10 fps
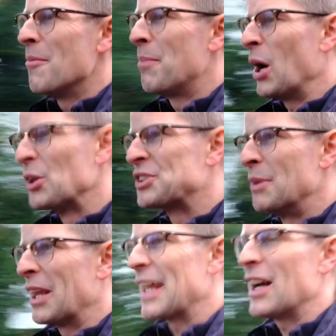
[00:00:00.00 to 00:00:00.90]
but
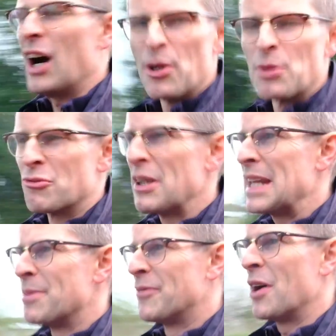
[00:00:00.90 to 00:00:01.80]
ultimately I would
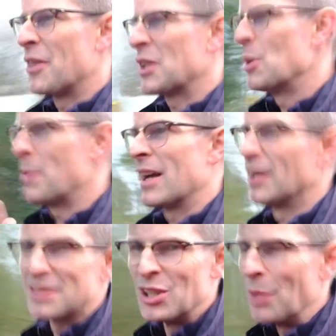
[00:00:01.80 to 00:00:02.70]
really prefer the coupe
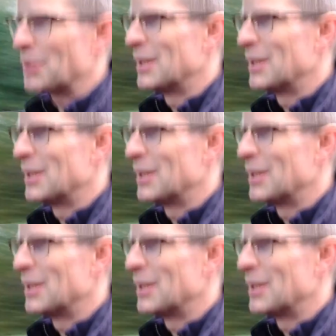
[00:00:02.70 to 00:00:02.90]
hardtop.